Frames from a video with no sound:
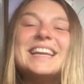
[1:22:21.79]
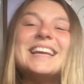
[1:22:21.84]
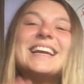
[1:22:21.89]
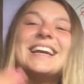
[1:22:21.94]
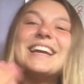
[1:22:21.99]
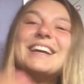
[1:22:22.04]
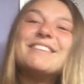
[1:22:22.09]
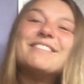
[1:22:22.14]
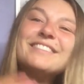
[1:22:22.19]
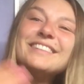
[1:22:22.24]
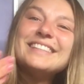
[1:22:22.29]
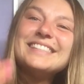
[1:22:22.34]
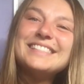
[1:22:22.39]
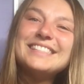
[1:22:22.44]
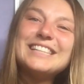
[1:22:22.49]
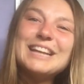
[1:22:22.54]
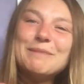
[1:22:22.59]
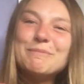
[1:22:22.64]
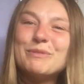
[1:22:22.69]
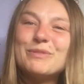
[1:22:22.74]
Every
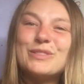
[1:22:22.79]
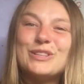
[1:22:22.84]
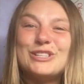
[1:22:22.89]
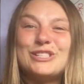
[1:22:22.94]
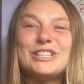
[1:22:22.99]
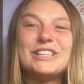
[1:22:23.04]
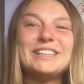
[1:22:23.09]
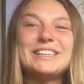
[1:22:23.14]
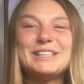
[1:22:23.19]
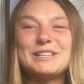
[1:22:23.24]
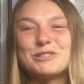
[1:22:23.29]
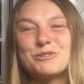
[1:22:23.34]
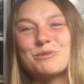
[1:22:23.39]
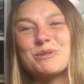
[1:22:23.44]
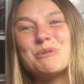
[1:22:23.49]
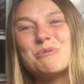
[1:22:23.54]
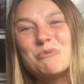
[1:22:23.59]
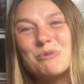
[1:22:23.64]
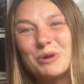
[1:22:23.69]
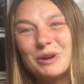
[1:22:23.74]
step of the journey is
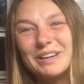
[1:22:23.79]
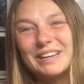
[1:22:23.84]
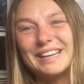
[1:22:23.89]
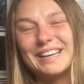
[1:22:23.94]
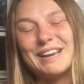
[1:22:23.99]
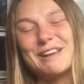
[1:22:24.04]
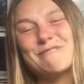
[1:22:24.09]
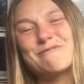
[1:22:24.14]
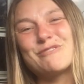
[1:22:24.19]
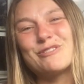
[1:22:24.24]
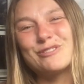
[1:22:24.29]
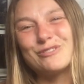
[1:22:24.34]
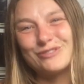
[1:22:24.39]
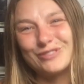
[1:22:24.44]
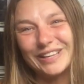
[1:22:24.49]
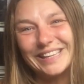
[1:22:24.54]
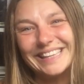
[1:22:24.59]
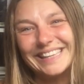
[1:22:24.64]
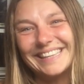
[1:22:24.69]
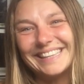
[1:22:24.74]
rewarding and
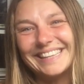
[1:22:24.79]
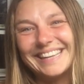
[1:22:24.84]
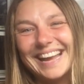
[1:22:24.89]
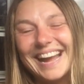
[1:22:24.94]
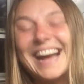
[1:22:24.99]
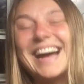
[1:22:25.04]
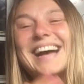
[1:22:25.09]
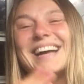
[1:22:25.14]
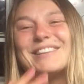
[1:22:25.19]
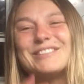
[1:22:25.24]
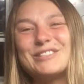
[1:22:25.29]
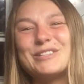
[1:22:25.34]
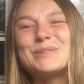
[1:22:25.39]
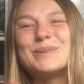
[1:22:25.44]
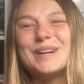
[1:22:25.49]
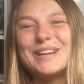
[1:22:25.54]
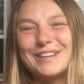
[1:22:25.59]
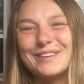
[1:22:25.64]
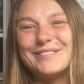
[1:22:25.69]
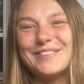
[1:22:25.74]
fulfilling as you
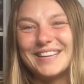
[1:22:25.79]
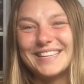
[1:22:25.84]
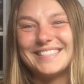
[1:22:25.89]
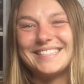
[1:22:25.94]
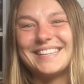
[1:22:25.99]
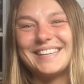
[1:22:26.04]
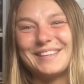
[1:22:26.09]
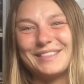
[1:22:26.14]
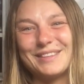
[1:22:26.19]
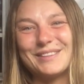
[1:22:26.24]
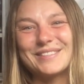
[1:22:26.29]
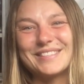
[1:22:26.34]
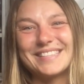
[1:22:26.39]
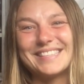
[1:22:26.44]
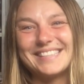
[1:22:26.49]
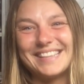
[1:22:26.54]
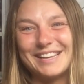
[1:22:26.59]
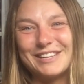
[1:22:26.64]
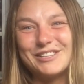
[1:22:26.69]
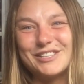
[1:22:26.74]
are investing in those
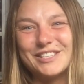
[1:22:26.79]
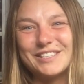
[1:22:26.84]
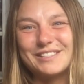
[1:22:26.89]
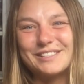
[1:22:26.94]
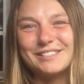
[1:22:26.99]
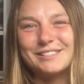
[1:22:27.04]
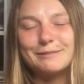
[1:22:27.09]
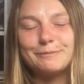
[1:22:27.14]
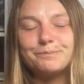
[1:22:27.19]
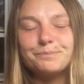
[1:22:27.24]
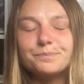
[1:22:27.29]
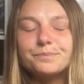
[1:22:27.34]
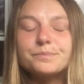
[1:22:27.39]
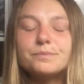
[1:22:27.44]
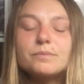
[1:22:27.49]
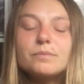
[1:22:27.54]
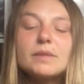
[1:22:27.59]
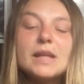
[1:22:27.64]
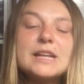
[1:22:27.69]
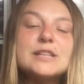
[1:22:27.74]
intentions.
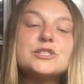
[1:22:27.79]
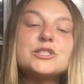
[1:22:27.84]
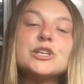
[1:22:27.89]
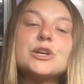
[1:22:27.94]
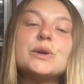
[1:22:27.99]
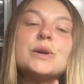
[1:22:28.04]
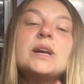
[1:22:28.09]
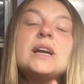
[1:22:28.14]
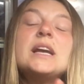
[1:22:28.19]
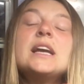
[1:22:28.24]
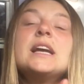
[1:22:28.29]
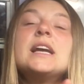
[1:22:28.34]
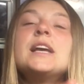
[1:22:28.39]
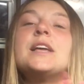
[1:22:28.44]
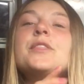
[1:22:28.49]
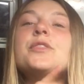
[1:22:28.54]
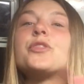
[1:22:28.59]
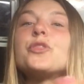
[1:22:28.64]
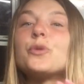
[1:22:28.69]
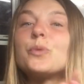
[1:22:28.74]
And so,
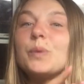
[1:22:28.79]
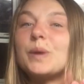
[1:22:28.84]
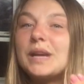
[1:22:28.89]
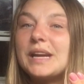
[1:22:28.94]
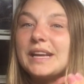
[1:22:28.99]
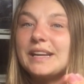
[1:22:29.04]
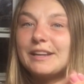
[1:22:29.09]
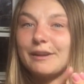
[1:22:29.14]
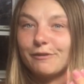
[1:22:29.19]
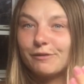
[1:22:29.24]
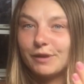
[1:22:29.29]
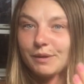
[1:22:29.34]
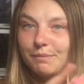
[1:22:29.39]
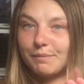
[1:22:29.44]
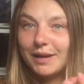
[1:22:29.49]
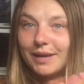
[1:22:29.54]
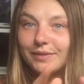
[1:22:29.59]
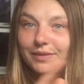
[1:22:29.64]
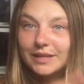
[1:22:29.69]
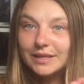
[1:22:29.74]
three different
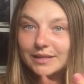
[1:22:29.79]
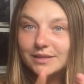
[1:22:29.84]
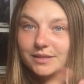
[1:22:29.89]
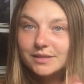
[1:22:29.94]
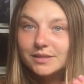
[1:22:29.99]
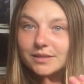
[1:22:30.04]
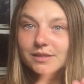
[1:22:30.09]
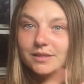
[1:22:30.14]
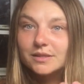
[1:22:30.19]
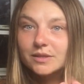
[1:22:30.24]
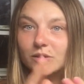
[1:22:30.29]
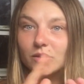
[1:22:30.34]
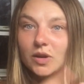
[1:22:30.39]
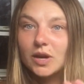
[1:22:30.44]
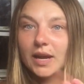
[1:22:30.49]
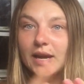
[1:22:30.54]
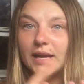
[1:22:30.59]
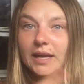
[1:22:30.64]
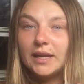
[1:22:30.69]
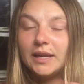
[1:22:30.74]
methods,
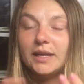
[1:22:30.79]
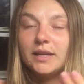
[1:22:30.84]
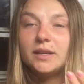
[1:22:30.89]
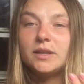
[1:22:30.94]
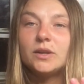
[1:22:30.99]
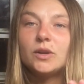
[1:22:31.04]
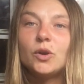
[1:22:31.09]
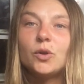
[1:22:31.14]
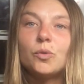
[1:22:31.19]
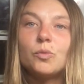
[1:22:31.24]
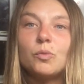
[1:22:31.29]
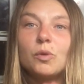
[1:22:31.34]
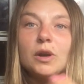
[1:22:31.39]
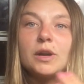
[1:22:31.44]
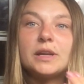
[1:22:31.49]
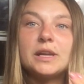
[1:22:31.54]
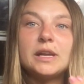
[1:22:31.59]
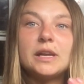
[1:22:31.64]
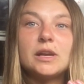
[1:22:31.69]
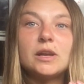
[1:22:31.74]
okay,
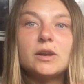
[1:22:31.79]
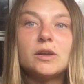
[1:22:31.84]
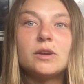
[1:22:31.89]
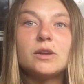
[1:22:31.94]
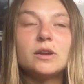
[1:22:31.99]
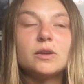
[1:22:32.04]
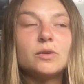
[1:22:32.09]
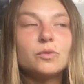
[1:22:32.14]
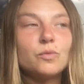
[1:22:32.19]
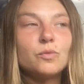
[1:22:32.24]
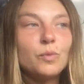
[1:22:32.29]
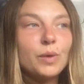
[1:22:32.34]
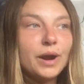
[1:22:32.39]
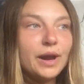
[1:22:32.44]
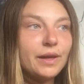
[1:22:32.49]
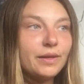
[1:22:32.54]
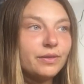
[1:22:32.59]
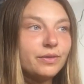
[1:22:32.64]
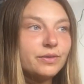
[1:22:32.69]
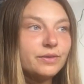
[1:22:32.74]
working
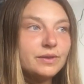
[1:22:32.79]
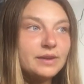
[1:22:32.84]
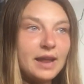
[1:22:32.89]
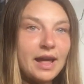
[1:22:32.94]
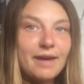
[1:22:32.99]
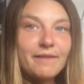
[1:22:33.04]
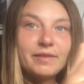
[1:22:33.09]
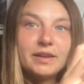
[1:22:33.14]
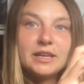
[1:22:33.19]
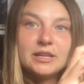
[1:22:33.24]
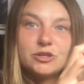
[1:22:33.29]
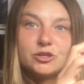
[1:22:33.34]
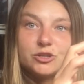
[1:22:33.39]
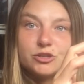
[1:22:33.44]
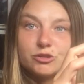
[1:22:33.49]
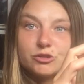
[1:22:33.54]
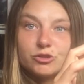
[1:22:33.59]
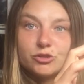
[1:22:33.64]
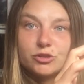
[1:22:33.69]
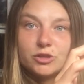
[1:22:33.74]
with
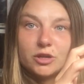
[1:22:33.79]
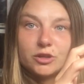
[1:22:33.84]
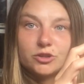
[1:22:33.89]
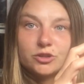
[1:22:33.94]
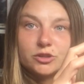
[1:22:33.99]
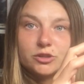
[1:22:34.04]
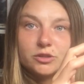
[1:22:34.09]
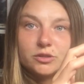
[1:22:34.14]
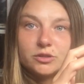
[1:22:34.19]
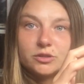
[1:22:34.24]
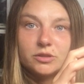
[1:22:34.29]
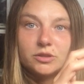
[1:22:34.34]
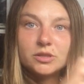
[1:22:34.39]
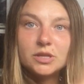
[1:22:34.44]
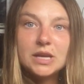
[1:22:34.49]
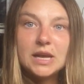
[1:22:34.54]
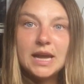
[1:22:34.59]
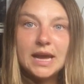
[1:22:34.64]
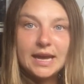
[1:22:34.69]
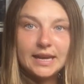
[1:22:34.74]
navigational structures
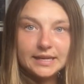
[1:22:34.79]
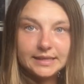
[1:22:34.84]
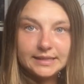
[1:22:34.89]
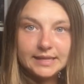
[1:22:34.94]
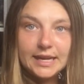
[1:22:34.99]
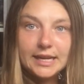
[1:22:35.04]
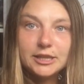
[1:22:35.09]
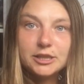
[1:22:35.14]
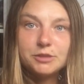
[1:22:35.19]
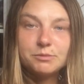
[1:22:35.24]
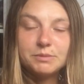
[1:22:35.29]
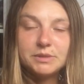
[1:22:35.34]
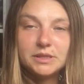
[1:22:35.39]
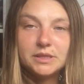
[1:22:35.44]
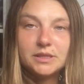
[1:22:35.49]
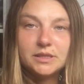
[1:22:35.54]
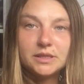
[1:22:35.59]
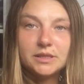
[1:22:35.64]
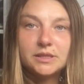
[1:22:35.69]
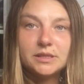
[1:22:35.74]
and attachment
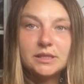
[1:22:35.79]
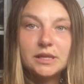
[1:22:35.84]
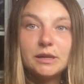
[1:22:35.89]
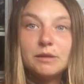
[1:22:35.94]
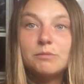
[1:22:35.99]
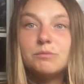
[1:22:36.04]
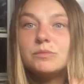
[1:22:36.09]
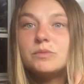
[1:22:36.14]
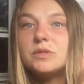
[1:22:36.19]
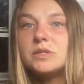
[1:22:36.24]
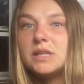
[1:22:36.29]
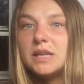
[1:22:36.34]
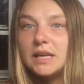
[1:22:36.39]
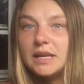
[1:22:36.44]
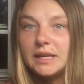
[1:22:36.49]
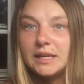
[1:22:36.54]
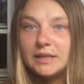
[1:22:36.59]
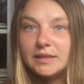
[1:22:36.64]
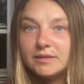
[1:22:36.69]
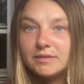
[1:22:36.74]
systems
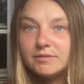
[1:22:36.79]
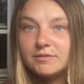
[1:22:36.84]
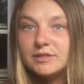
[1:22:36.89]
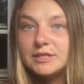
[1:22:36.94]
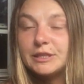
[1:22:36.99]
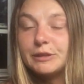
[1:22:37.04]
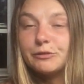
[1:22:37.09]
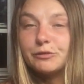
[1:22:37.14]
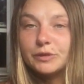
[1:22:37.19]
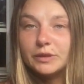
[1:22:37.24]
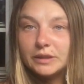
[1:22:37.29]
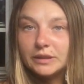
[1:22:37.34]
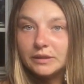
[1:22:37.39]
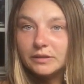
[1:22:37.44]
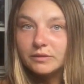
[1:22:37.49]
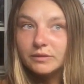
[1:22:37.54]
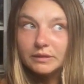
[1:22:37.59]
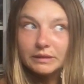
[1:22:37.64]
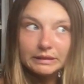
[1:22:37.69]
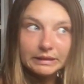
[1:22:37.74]
in different
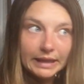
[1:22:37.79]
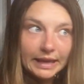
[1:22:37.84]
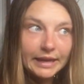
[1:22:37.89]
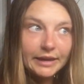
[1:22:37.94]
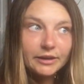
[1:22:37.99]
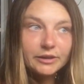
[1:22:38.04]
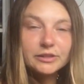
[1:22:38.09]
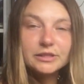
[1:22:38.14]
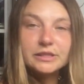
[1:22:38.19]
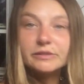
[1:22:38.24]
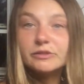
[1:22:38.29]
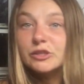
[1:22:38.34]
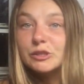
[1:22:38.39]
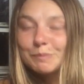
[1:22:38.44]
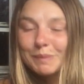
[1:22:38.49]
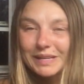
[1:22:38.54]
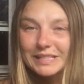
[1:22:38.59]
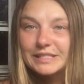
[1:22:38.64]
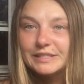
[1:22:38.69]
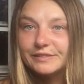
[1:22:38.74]
layers of
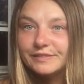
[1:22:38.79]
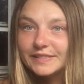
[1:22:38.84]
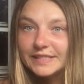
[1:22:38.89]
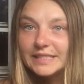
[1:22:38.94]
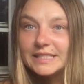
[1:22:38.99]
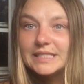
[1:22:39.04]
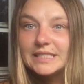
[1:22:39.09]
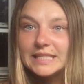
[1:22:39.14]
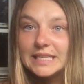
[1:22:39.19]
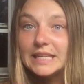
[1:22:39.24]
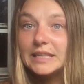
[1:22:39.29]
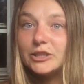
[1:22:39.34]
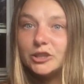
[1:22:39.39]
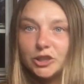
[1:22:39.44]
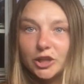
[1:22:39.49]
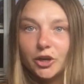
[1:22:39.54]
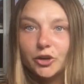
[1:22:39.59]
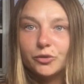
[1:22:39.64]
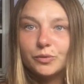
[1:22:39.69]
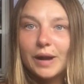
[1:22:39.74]
specificity and
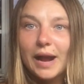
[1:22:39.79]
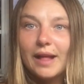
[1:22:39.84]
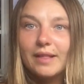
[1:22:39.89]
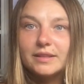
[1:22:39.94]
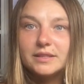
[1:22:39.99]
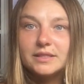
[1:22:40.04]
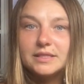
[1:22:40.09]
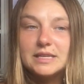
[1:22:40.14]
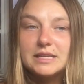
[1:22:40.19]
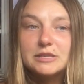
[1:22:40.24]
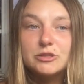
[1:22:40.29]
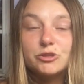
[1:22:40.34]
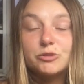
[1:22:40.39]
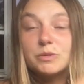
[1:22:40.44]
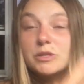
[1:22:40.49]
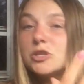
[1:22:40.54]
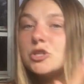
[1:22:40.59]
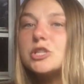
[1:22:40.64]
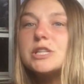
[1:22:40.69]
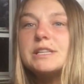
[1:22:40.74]
generality to
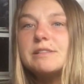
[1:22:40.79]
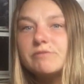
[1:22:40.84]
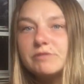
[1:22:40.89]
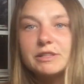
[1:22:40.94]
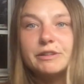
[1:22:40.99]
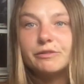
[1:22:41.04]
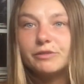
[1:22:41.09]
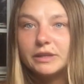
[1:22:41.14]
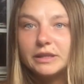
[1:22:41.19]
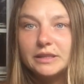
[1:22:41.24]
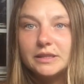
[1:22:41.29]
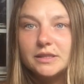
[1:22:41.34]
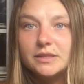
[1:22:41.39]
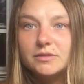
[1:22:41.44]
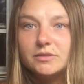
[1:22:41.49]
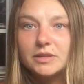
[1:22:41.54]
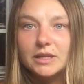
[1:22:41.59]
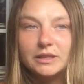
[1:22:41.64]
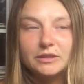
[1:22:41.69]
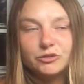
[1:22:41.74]
achieve different
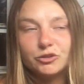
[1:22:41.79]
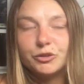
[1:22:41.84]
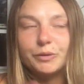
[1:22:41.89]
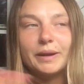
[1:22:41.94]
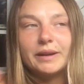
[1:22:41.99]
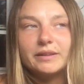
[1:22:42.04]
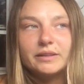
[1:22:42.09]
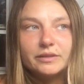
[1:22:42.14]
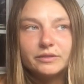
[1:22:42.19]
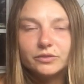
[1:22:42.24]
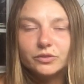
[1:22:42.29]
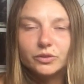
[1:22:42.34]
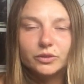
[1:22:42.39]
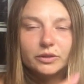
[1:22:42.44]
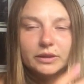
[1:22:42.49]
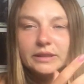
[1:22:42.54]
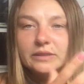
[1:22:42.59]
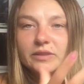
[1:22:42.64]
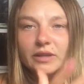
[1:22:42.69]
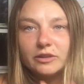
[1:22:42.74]
uh, directives or
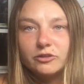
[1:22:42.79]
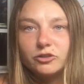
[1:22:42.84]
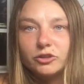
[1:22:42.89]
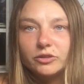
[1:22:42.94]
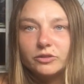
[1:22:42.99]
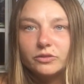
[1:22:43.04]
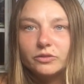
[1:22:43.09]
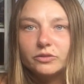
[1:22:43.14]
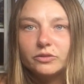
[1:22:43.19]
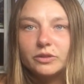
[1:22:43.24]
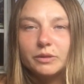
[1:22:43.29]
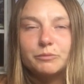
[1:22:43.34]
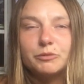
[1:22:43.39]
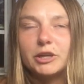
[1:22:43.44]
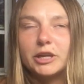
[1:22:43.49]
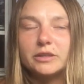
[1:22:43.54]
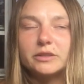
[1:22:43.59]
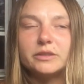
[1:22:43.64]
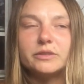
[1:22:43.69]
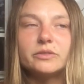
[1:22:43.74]
intentions,
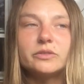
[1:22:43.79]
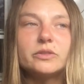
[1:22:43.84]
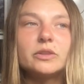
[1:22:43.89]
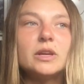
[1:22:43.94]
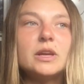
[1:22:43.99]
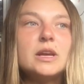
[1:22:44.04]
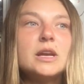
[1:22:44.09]
objectives.